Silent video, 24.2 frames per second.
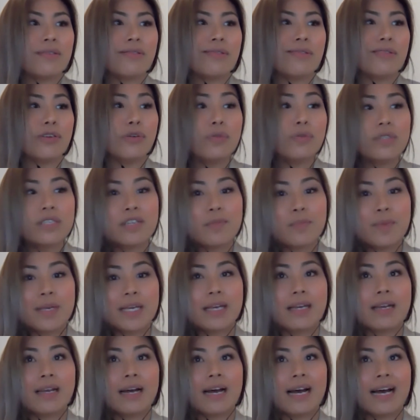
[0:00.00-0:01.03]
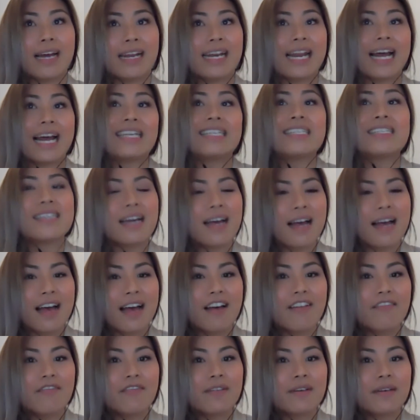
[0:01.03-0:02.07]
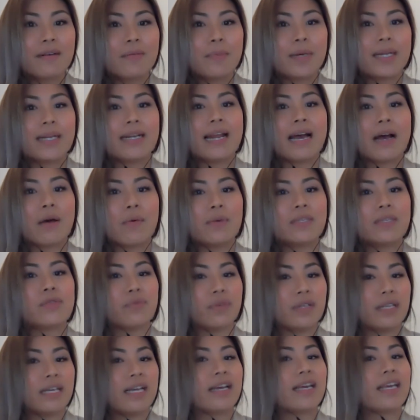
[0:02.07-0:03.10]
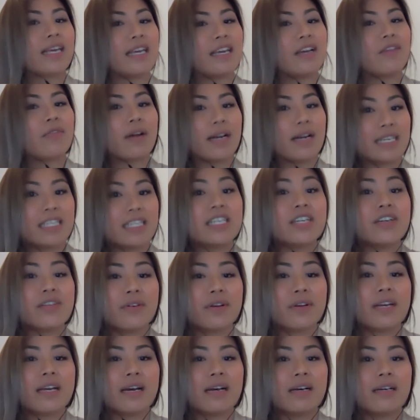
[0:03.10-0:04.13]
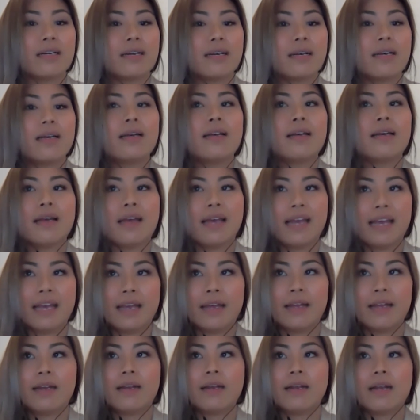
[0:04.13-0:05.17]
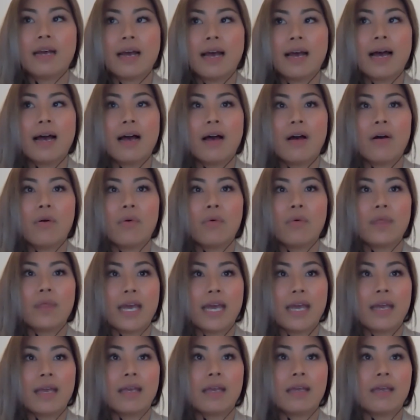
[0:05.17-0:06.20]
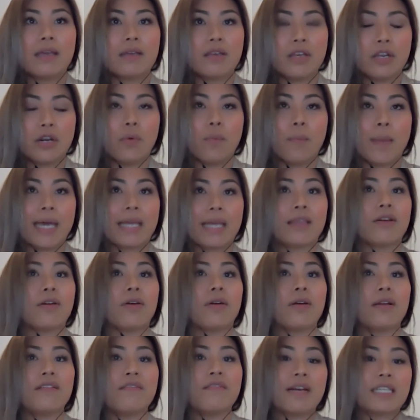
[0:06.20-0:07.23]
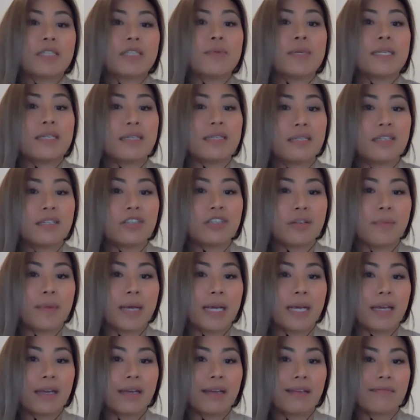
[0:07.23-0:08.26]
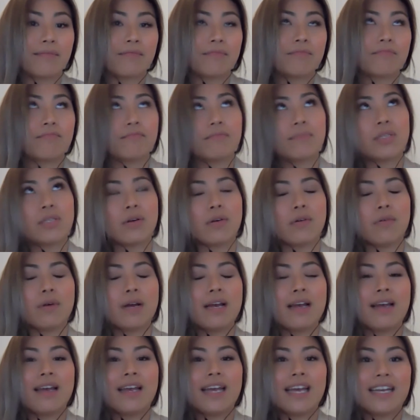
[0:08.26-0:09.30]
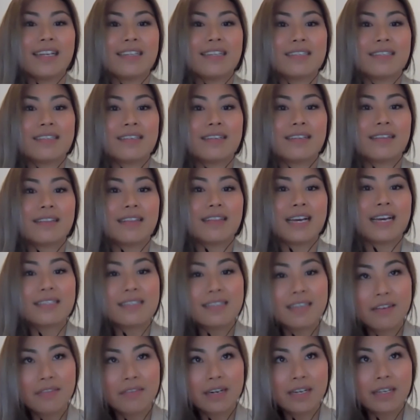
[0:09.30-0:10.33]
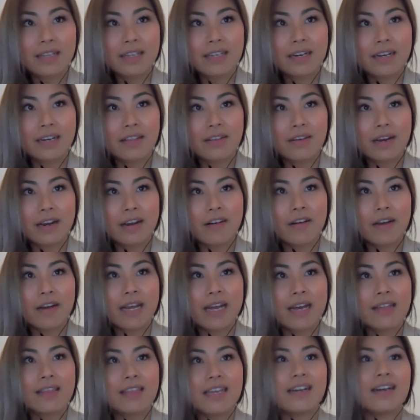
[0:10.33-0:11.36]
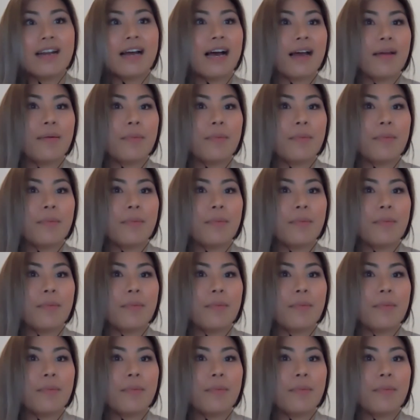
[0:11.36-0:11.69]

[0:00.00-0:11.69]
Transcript: used to be a nice to have, but now it's really a key criteria in how they, make their investment decision making. So that's definitely another area. And then,